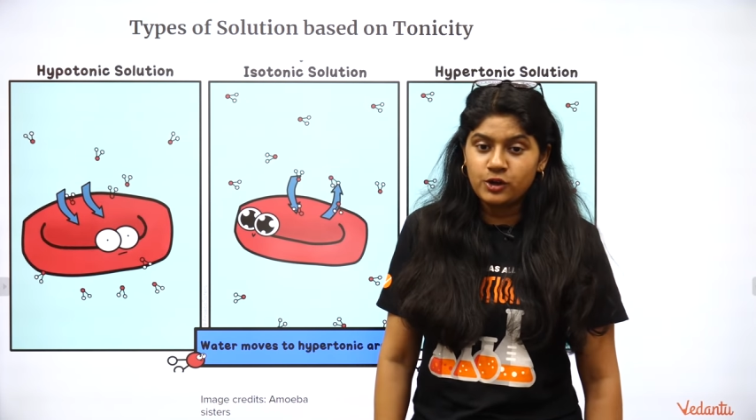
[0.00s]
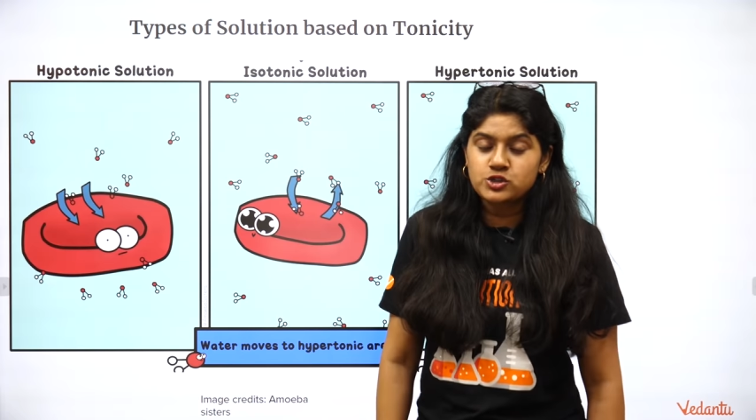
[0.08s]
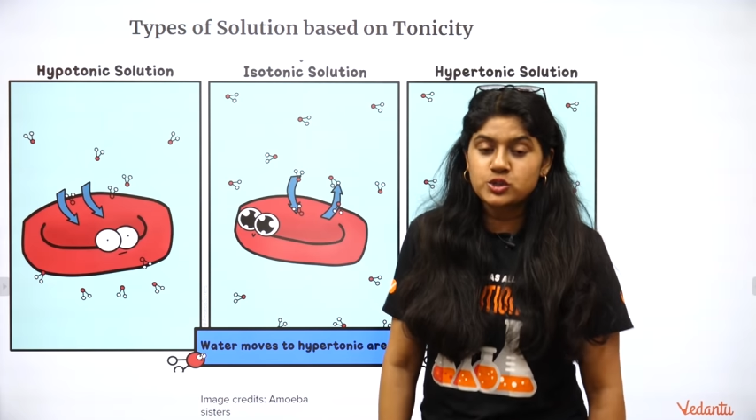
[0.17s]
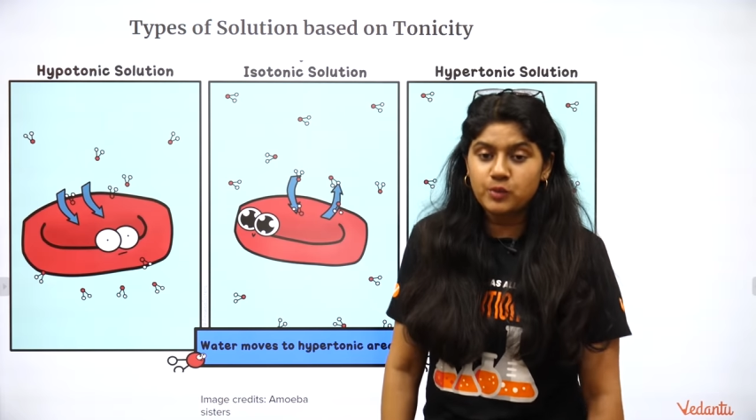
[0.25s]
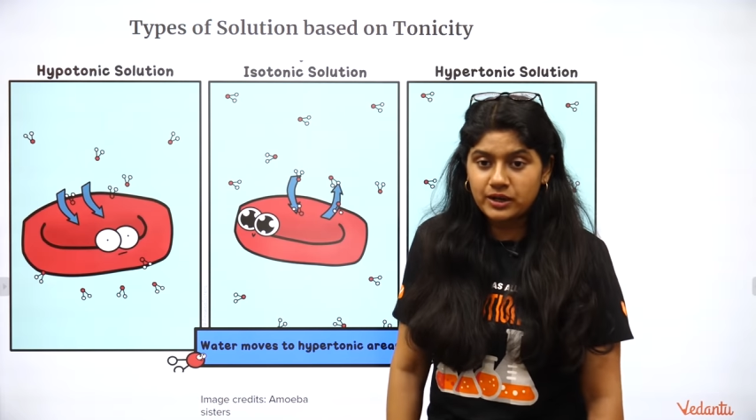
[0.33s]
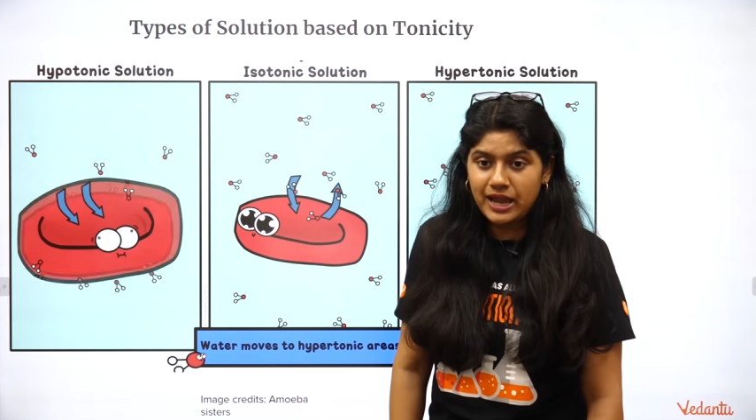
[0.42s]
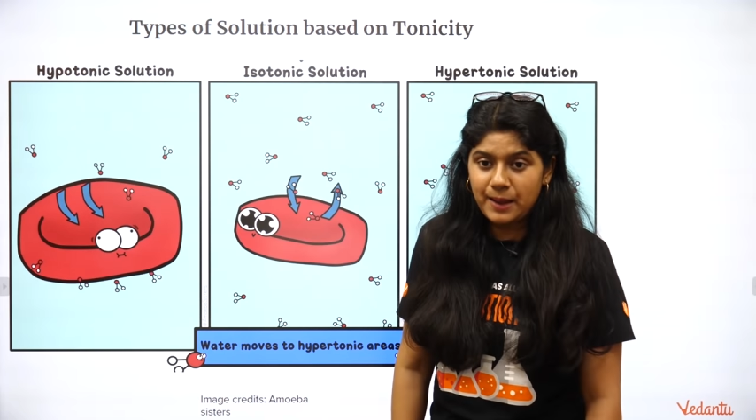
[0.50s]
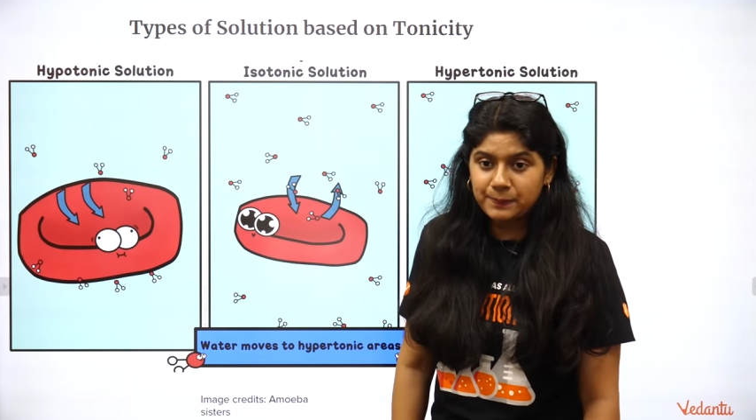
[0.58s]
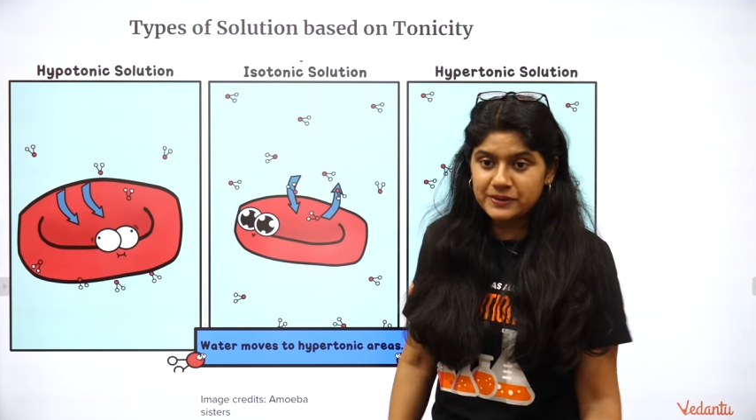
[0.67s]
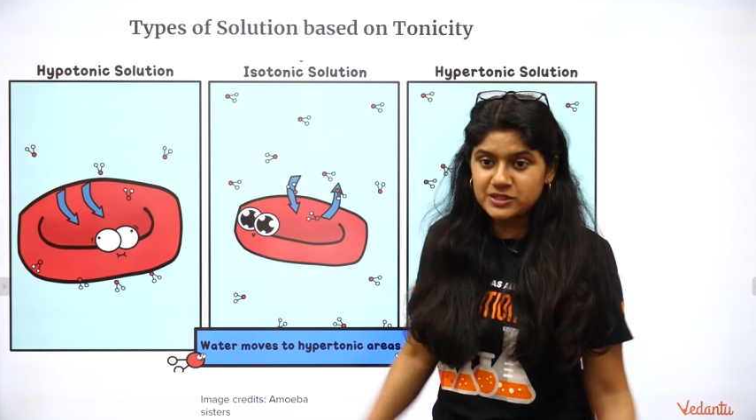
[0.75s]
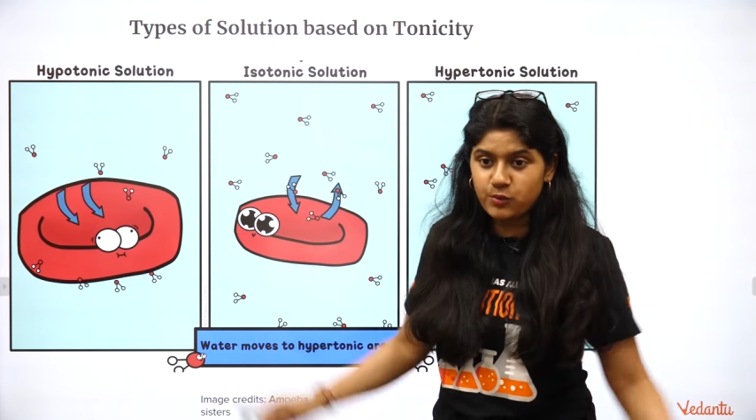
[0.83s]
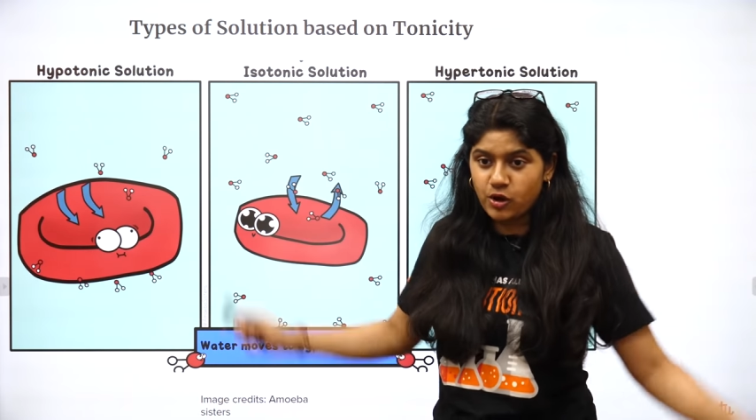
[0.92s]
So what
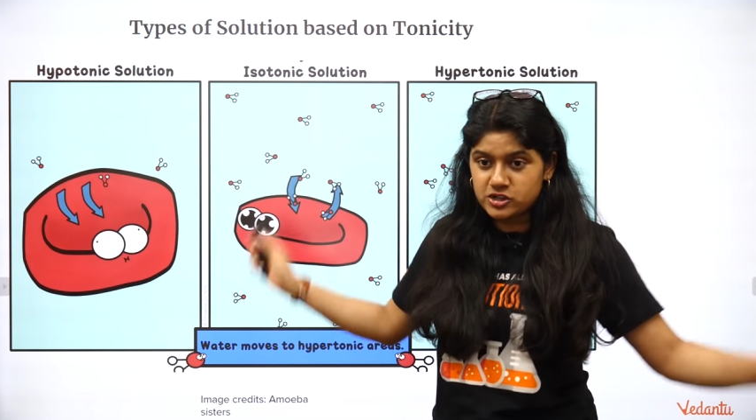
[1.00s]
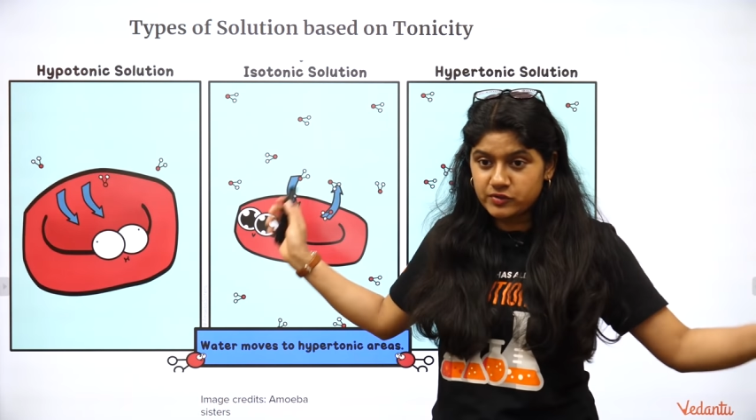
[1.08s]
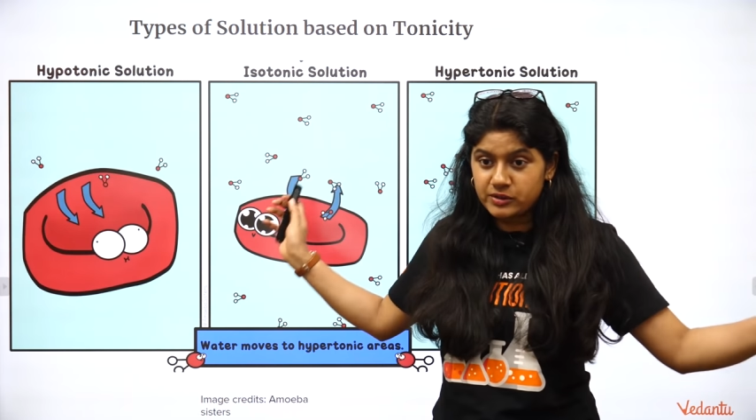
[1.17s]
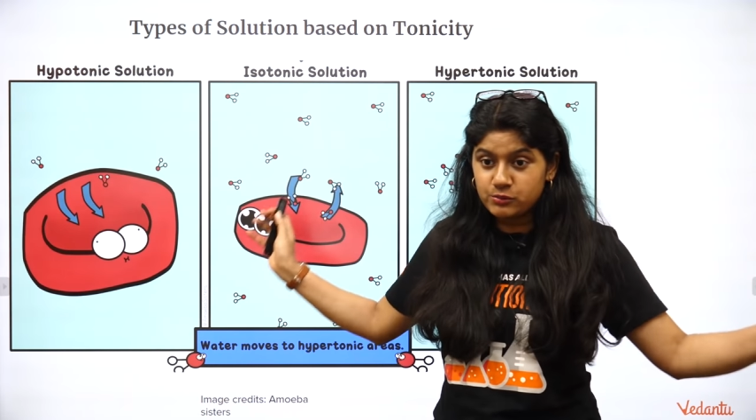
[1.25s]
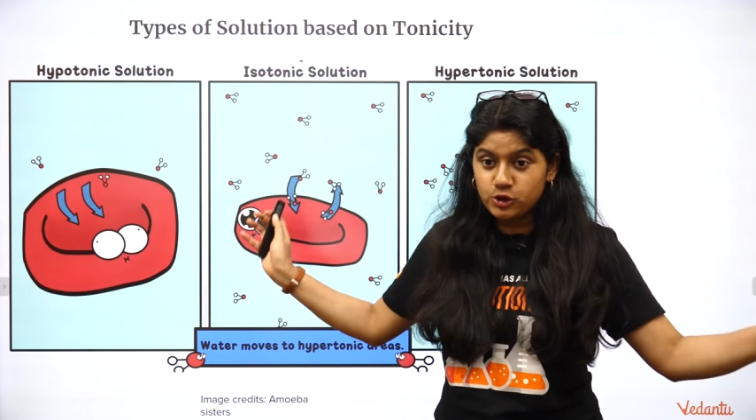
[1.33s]
happens? The water will